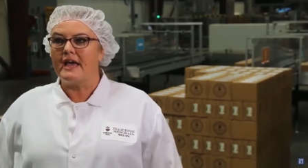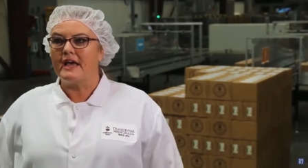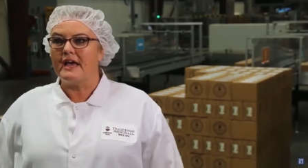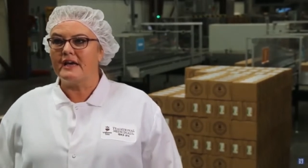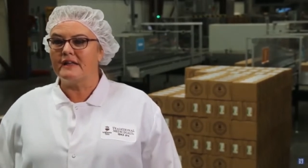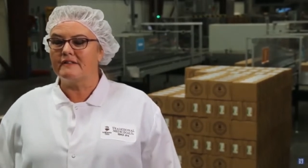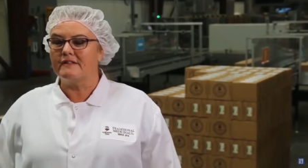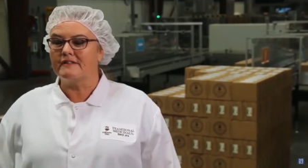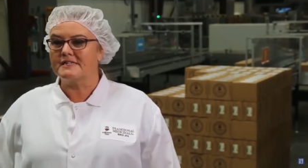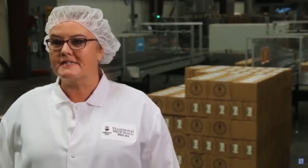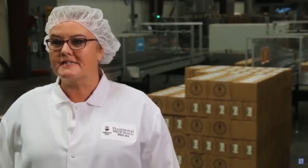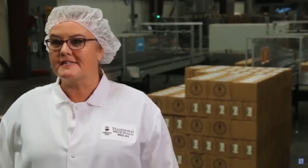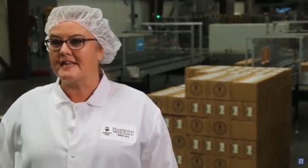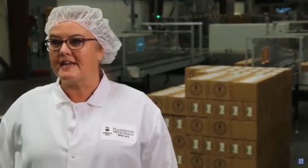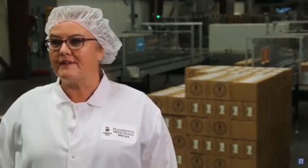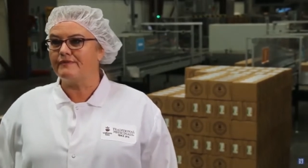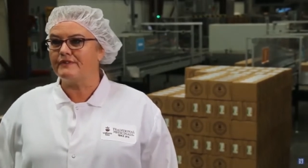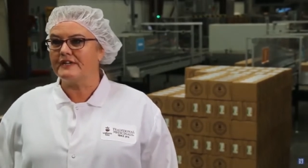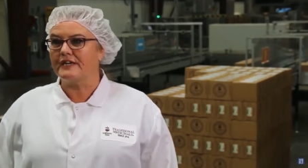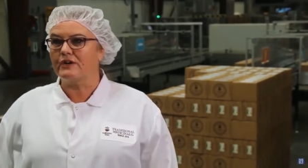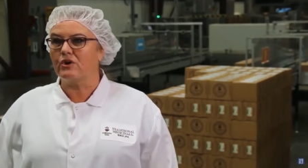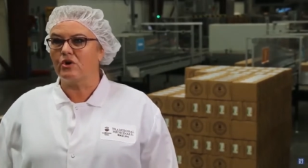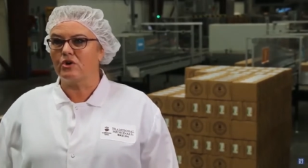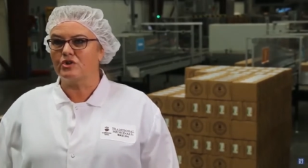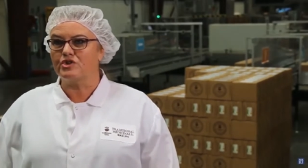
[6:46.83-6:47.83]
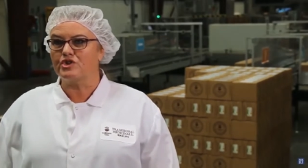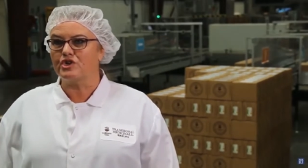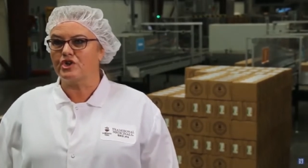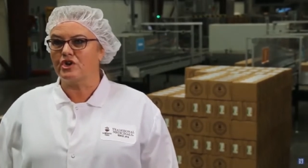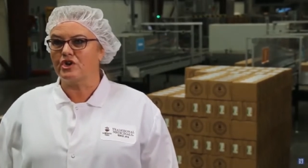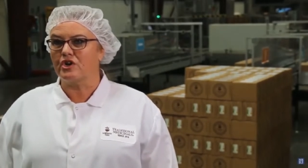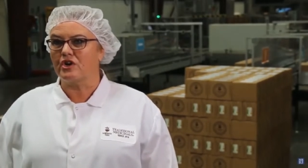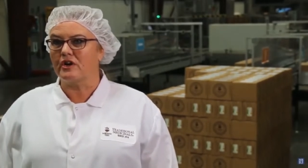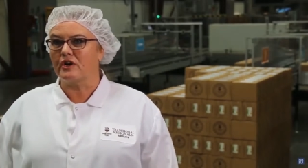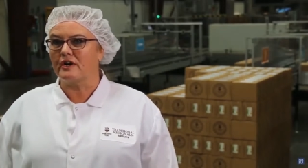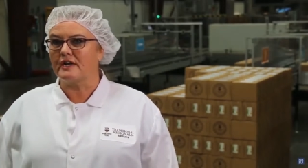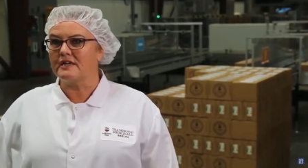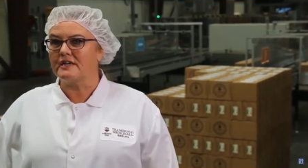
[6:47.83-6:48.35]
and the safety
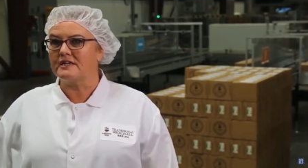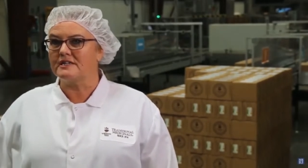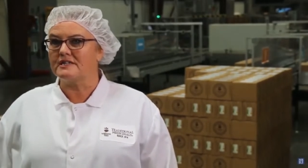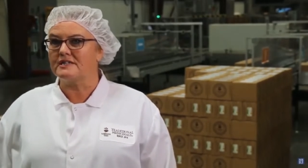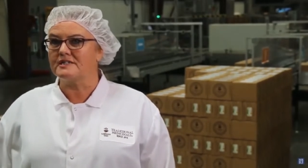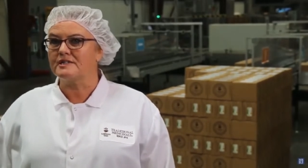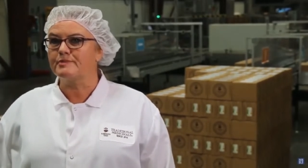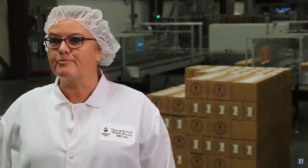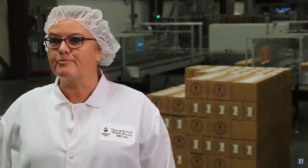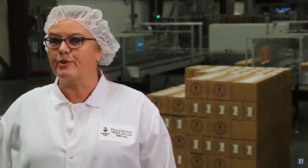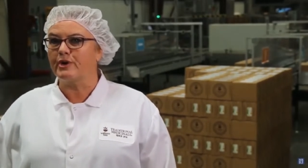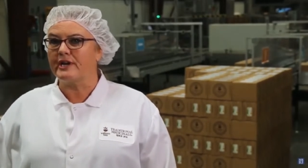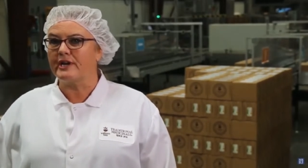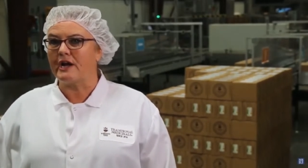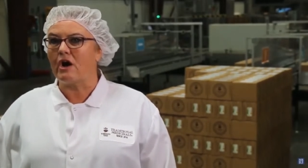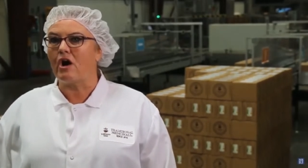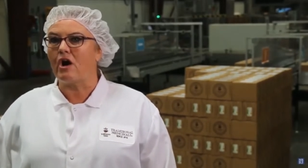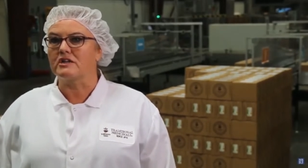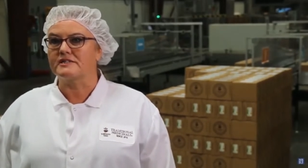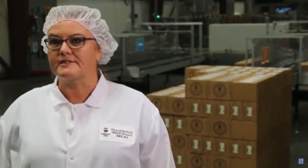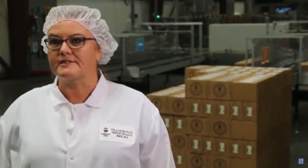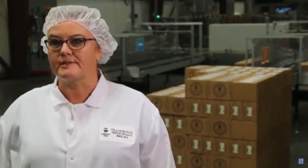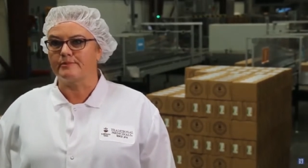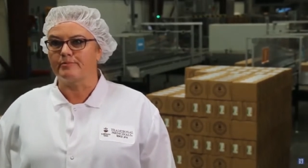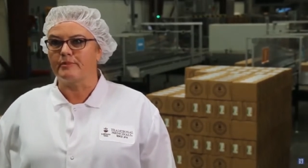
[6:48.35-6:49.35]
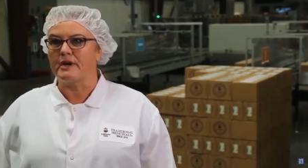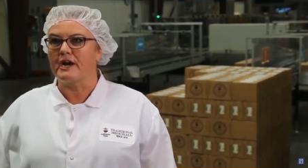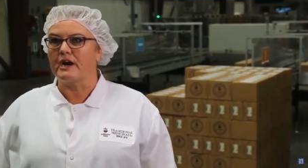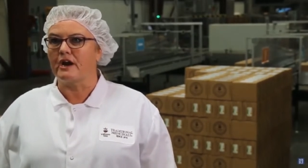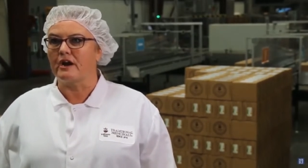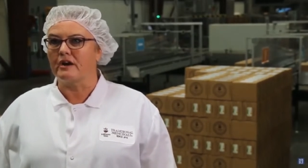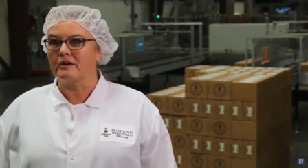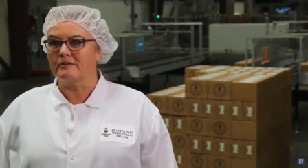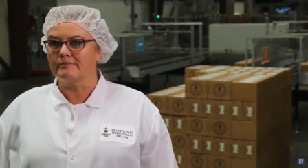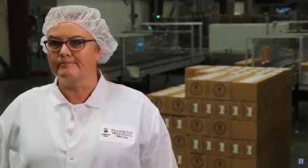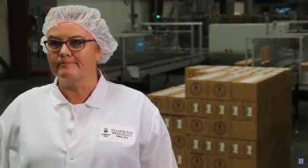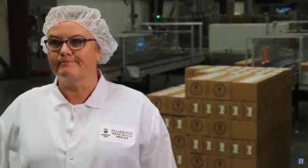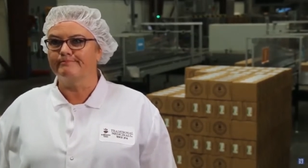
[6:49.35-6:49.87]
culture is pretty awesome
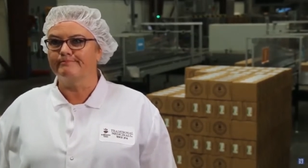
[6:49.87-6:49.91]
here.